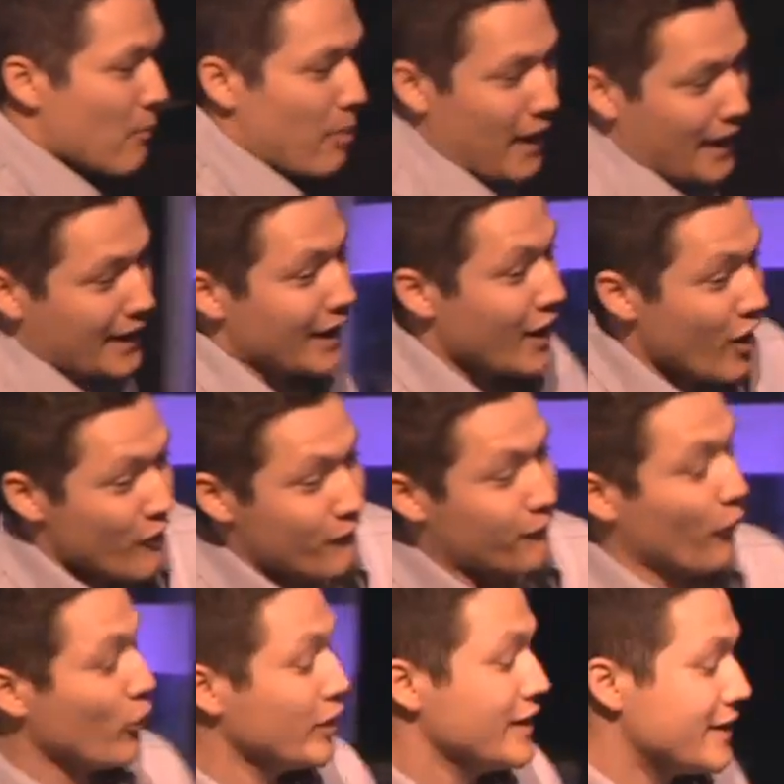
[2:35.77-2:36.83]
by
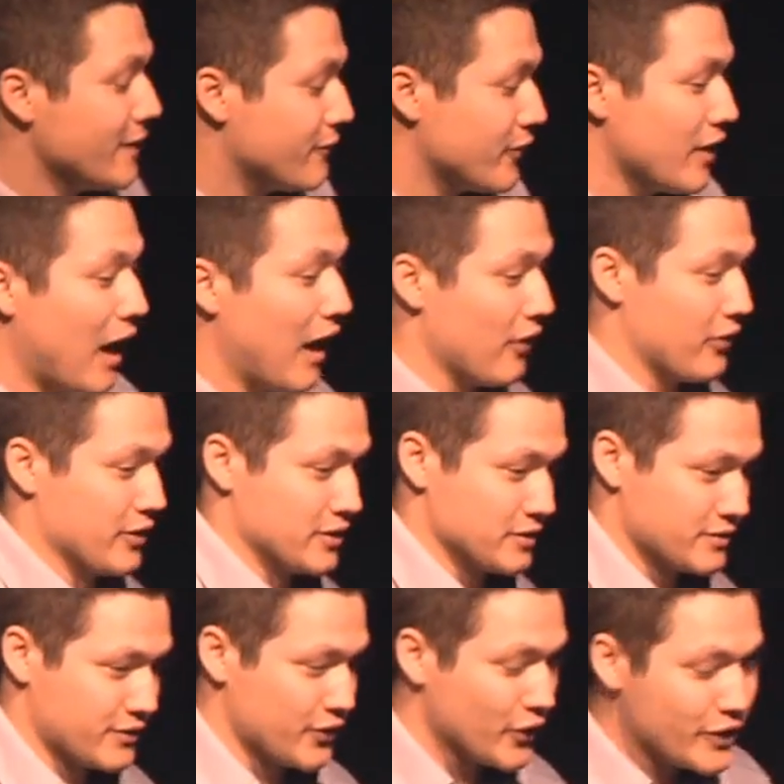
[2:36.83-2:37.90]
40 different
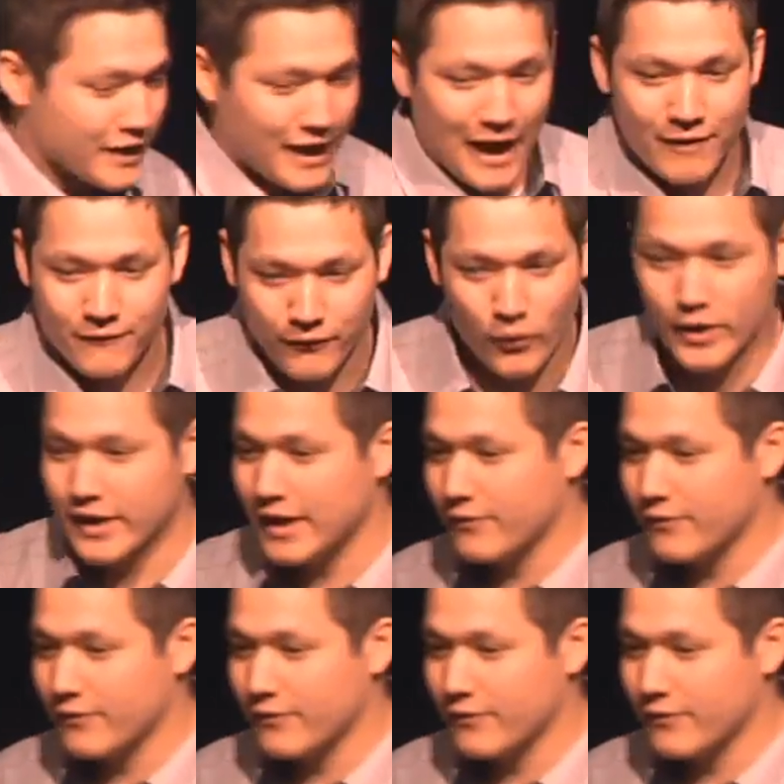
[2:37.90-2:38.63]
authors, 39, 40